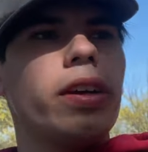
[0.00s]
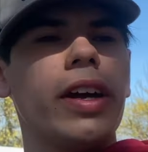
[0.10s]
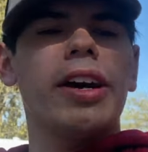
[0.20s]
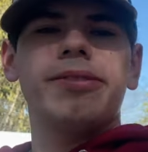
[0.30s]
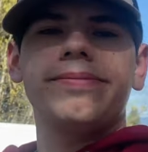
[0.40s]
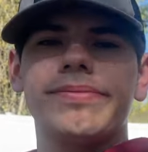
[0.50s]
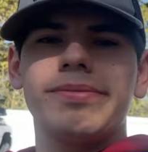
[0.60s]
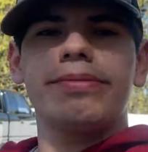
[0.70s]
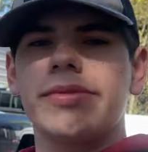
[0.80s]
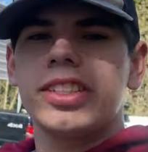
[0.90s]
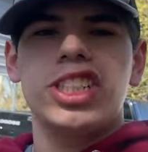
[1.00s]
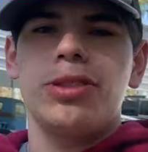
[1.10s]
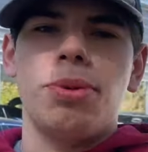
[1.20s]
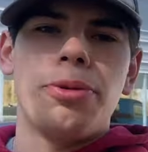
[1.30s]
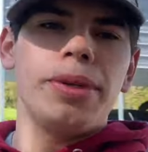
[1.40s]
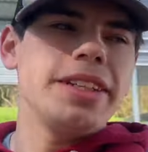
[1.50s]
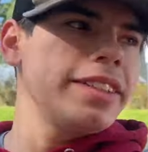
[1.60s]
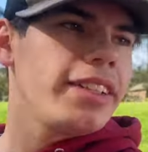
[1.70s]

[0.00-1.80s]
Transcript: Oh, she pooping.